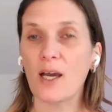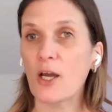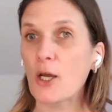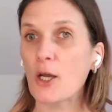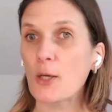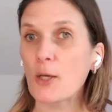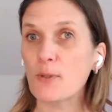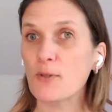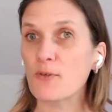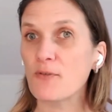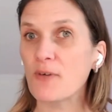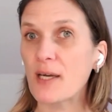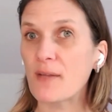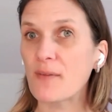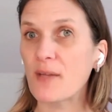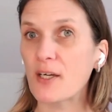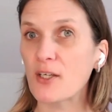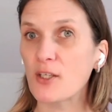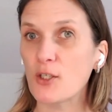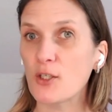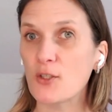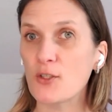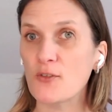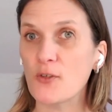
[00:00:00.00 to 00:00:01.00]
I hope you
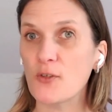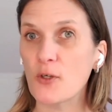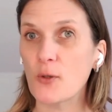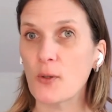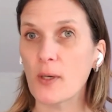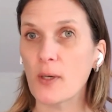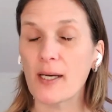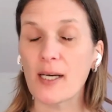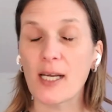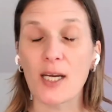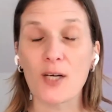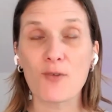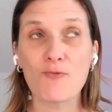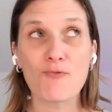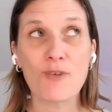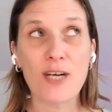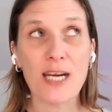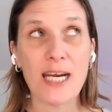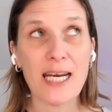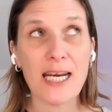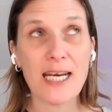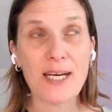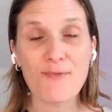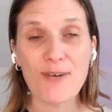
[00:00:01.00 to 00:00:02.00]
found that useful, and I
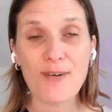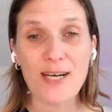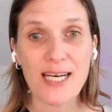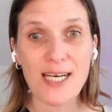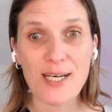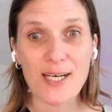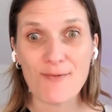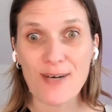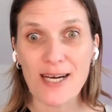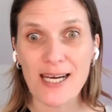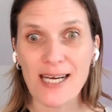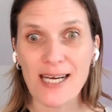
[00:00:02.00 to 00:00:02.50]
really, really,